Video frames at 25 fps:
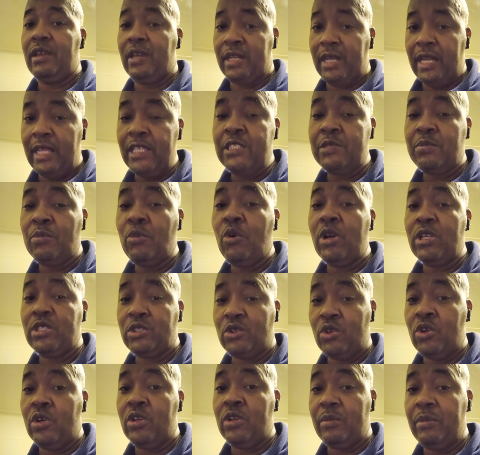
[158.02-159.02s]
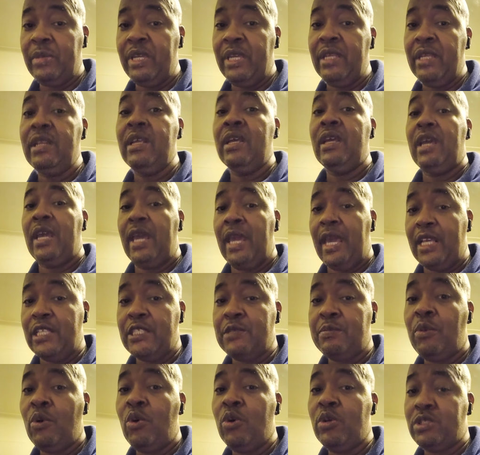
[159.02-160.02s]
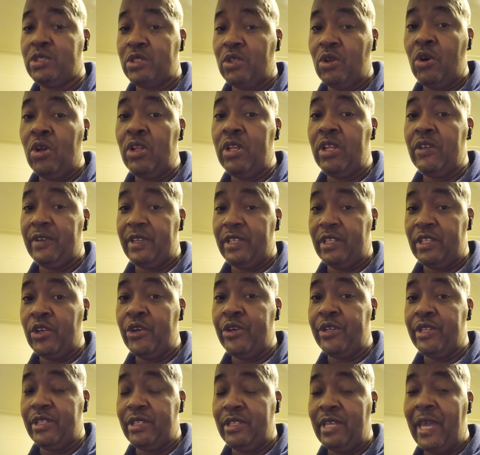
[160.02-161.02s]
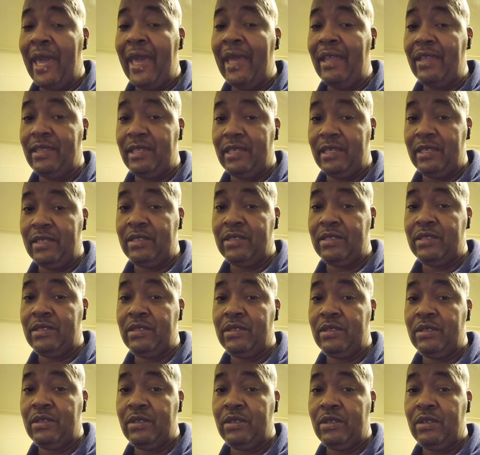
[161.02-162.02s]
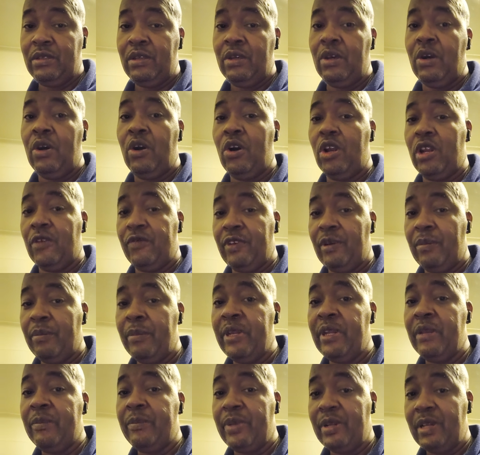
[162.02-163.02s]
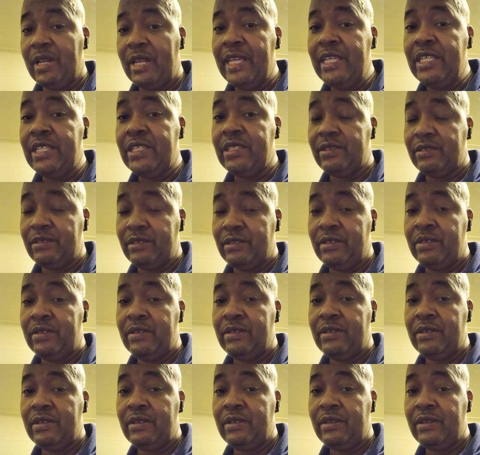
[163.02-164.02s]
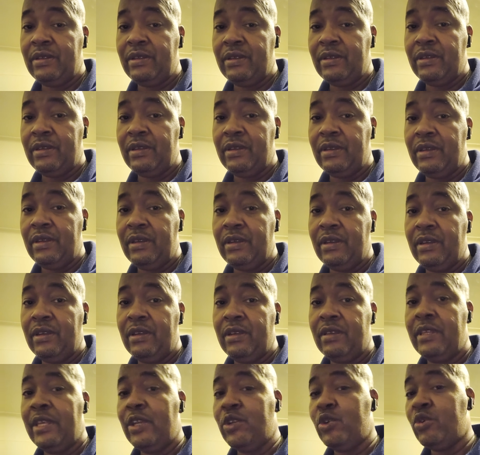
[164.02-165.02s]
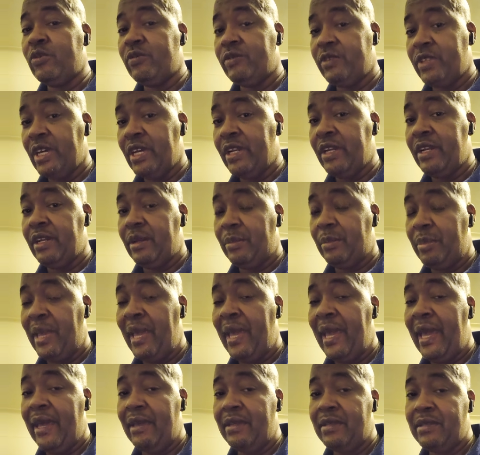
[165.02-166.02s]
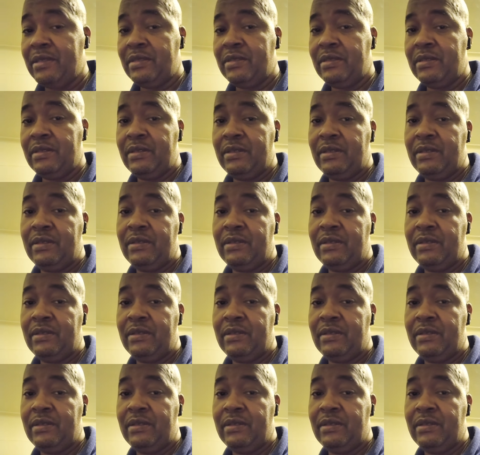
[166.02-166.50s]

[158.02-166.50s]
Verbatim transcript: And this smoke is going to mean exposing all of your dirty tactics, all of your manipulations that you've done in the past.